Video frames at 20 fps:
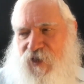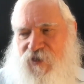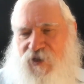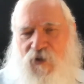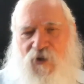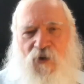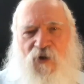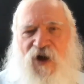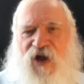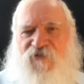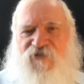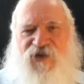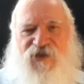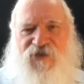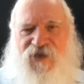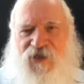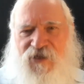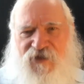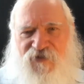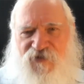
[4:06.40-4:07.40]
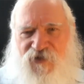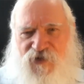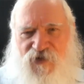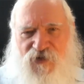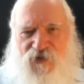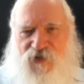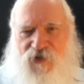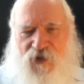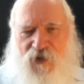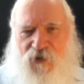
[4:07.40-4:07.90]
like oh every
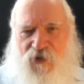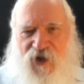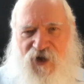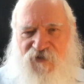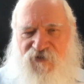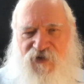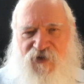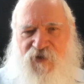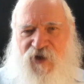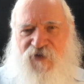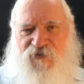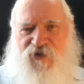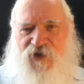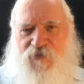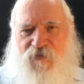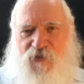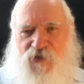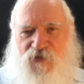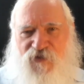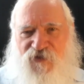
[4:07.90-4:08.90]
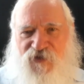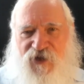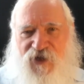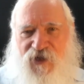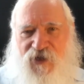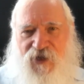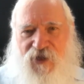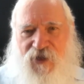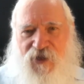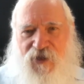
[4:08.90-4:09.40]
television show, every every
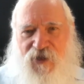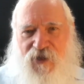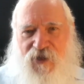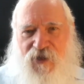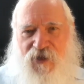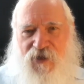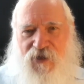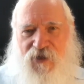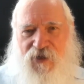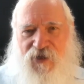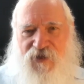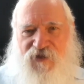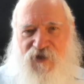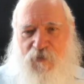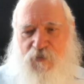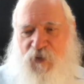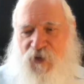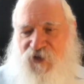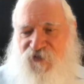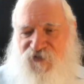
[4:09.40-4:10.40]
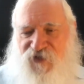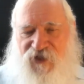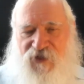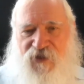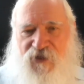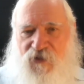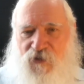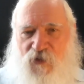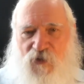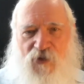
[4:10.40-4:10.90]
movie. It's a
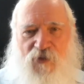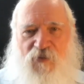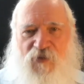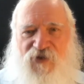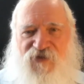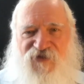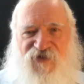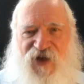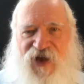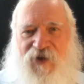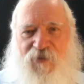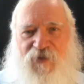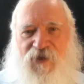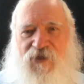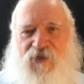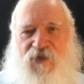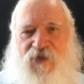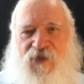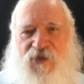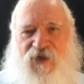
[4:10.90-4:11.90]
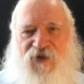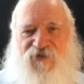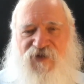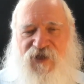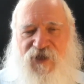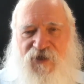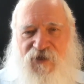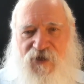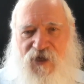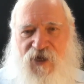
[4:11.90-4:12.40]
perfectly normal family and
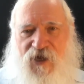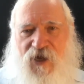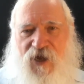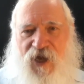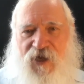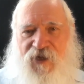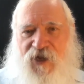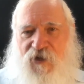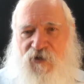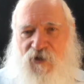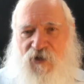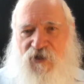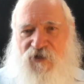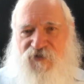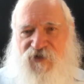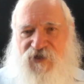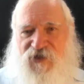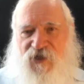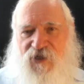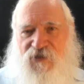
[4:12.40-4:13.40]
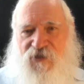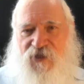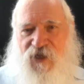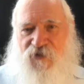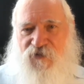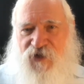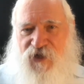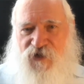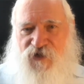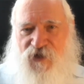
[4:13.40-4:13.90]
everything, and then all of a sudden
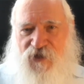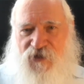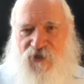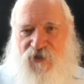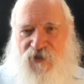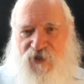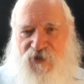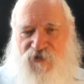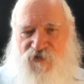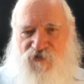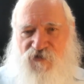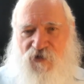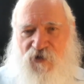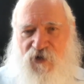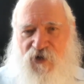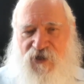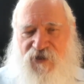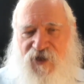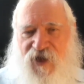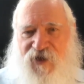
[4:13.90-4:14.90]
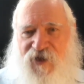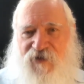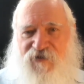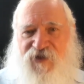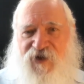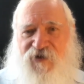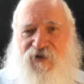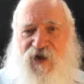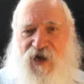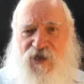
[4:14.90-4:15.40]
they reach into their drawer and take
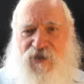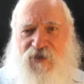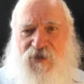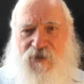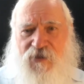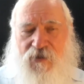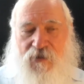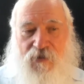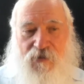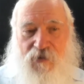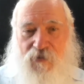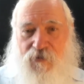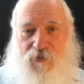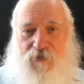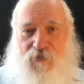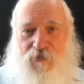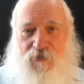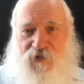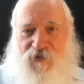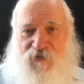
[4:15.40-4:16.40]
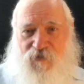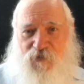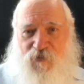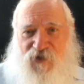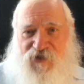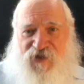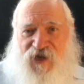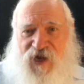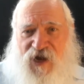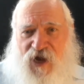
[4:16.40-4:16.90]
out their gun. So what,
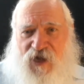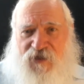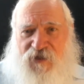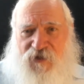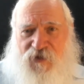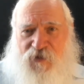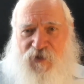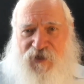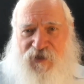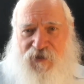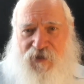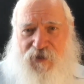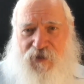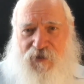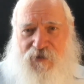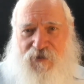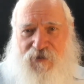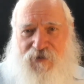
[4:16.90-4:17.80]
what's a gun doing there?